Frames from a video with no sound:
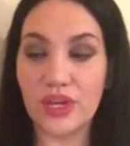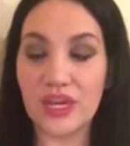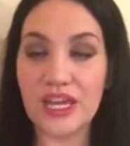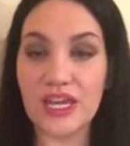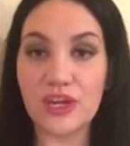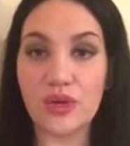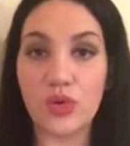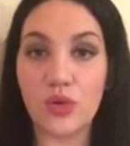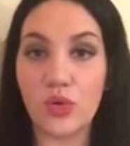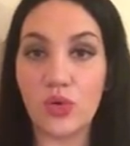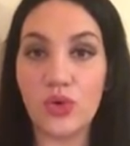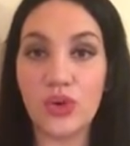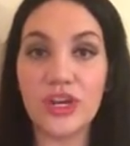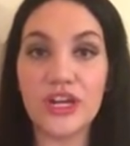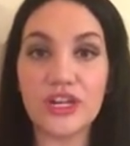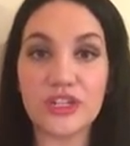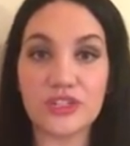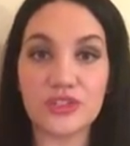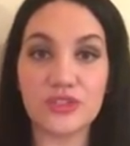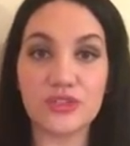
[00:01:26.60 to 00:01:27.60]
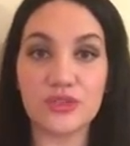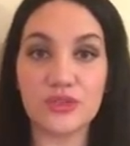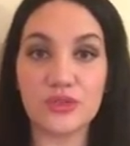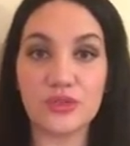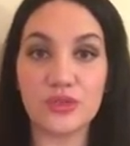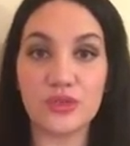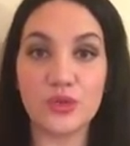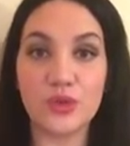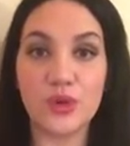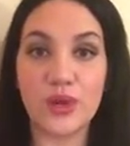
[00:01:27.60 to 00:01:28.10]
in order
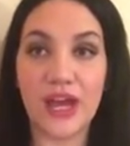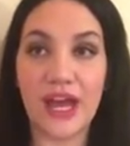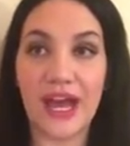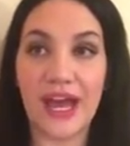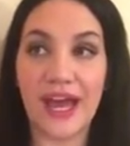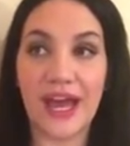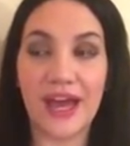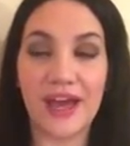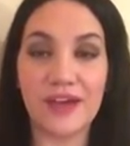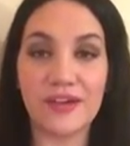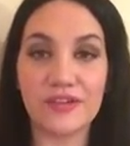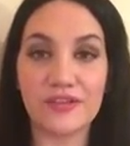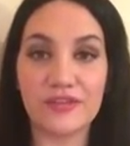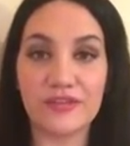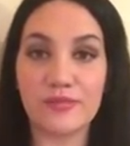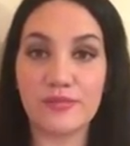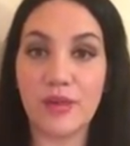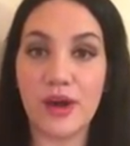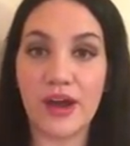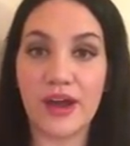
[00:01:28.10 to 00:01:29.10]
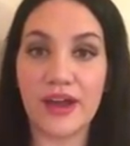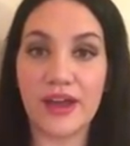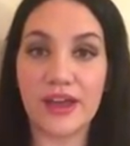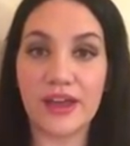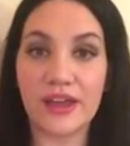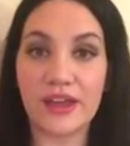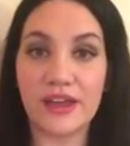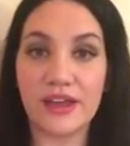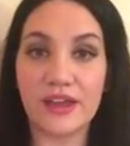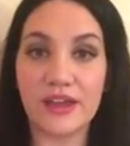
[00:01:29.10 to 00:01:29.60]
to have
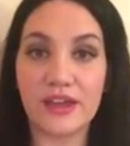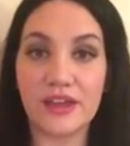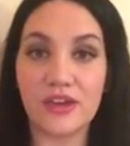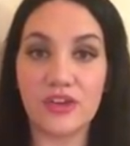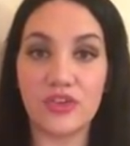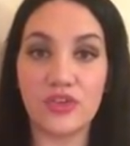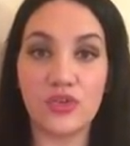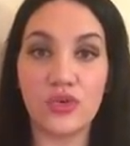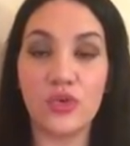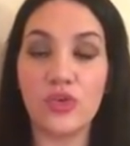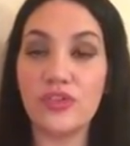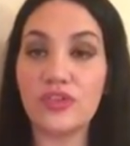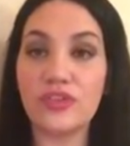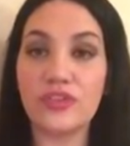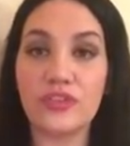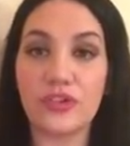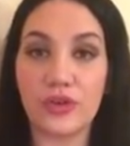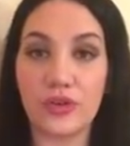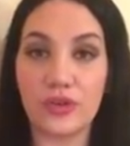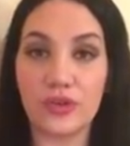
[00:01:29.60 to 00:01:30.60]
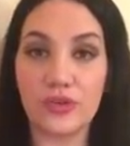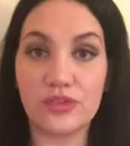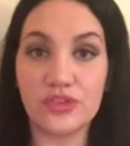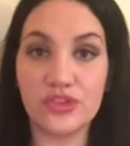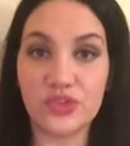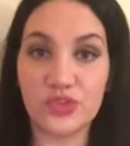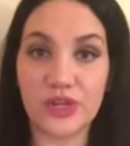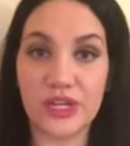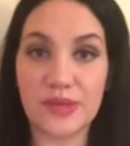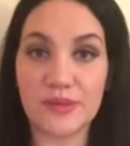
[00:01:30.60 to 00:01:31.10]
my North Node
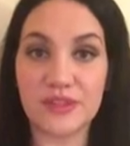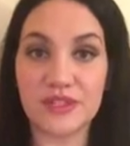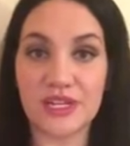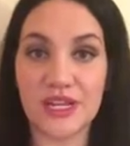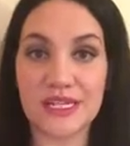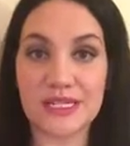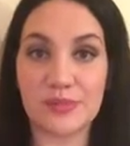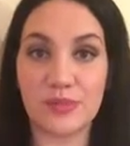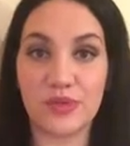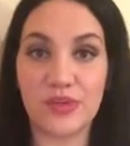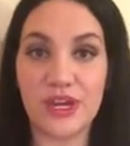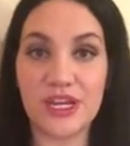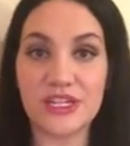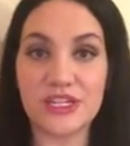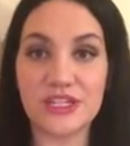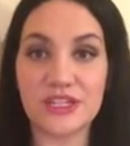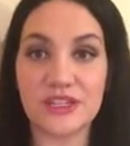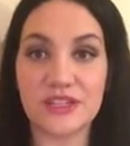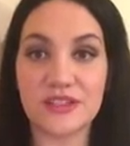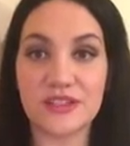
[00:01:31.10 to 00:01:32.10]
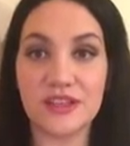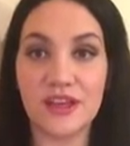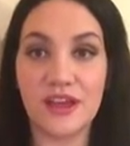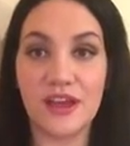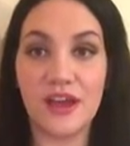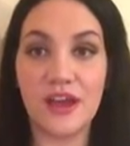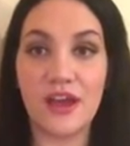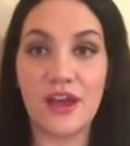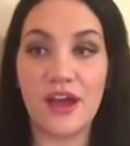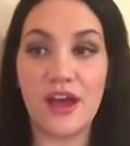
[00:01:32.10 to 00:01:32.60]
dreams and aspirations,
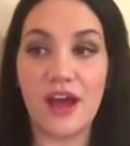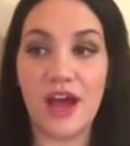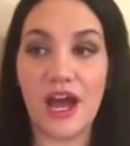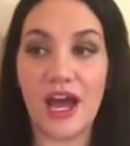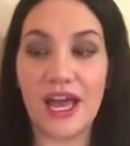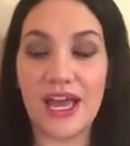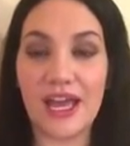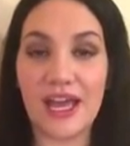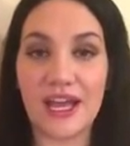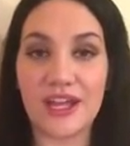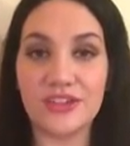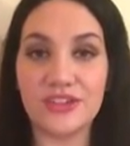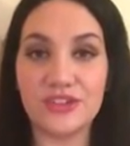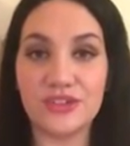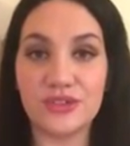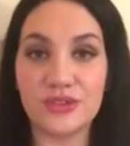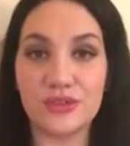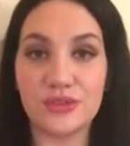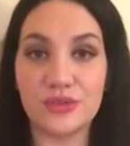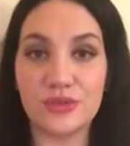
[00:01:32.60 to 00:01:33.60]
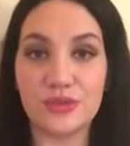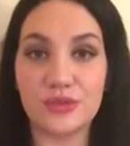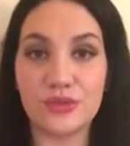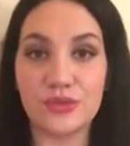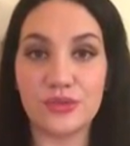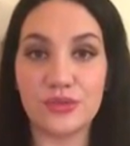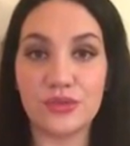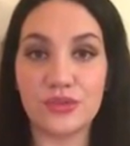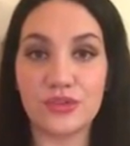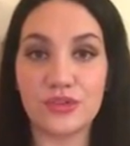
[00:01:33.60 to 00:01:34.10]
I had
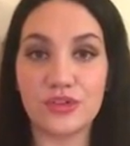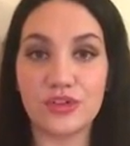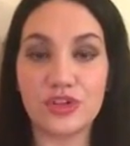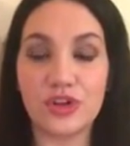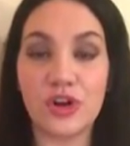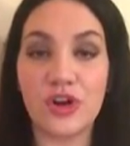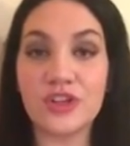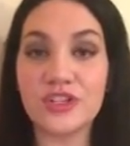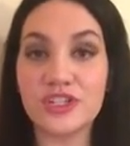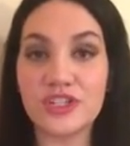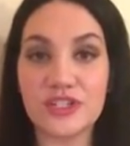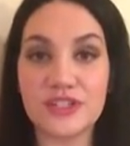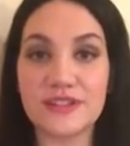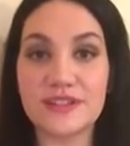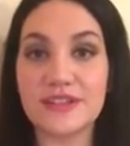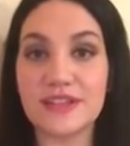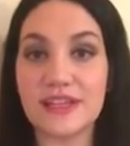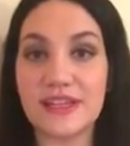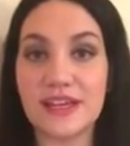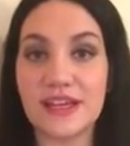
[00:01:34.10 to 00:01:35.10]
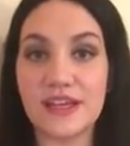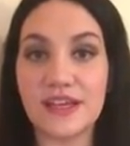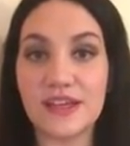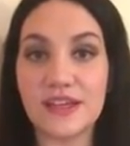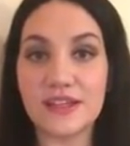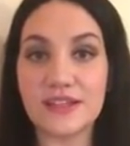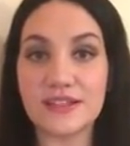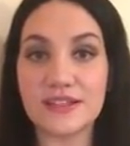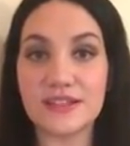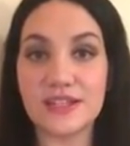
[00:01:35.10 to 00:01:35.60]
to
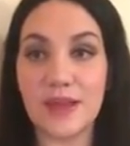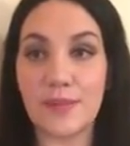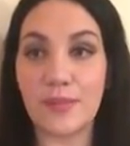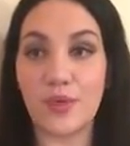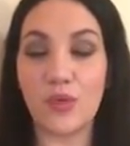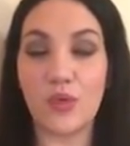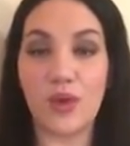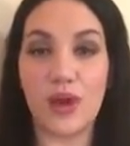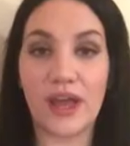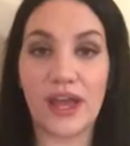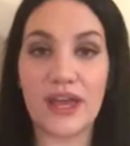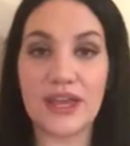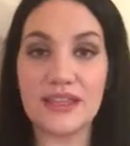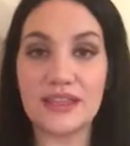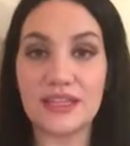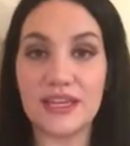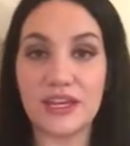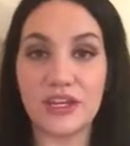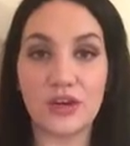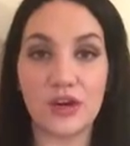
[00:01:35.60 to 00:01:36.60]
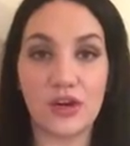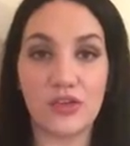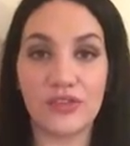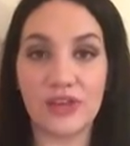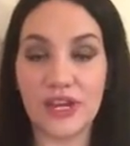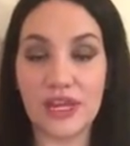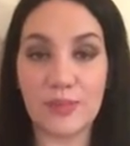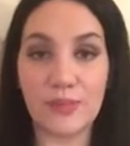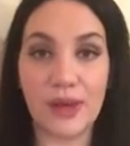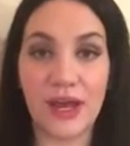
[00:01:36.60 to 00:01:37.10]
consciously step away and let go of
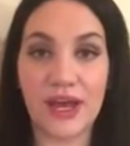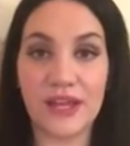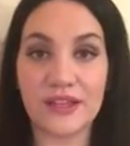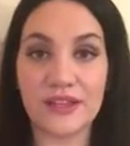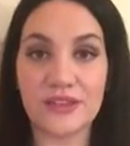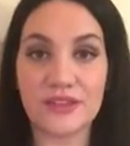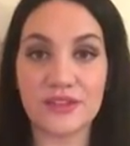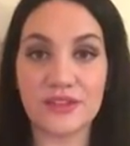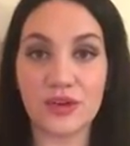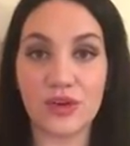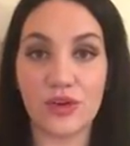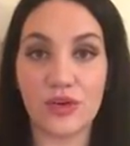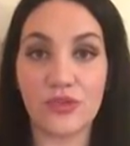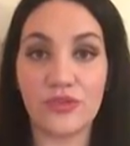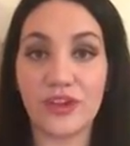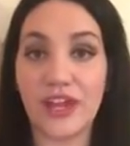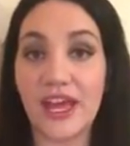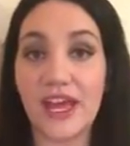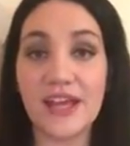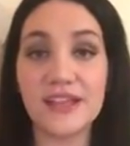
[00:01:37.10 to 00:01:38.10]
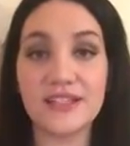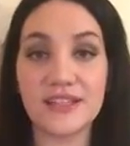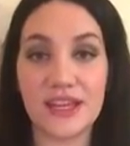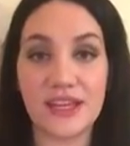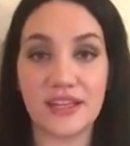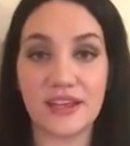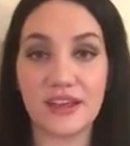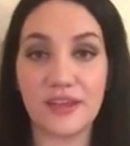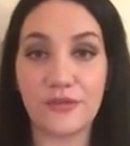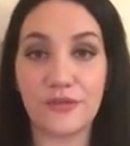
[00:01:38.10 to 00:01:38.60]
any patterns of
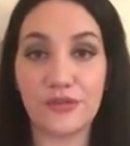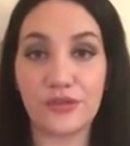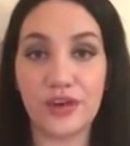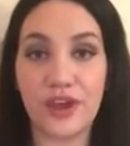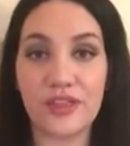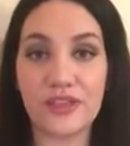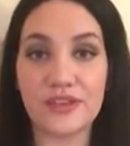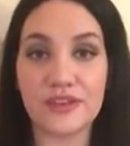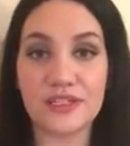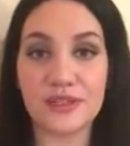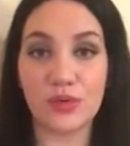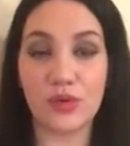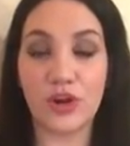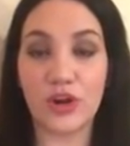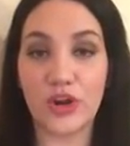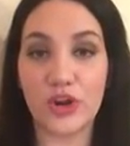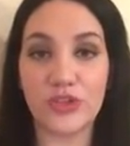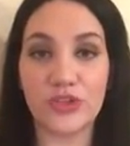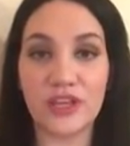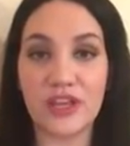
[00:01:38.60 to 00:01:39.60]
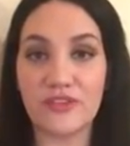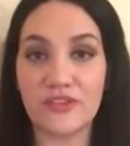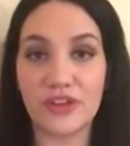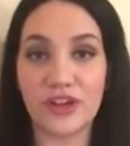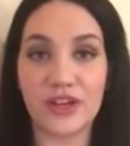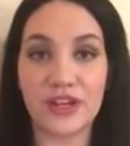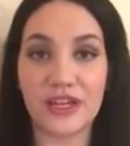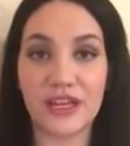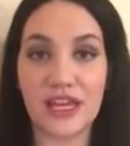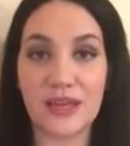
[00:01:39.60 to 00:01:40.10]
caretaking for others that were only ever
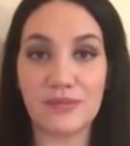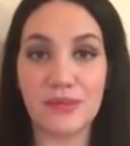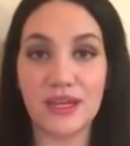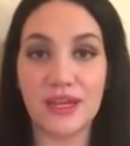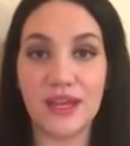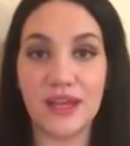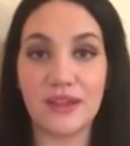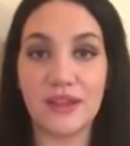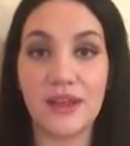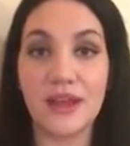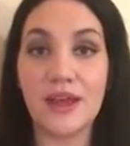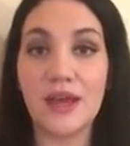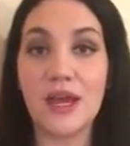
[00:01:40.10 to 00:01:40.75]
going to keep me down,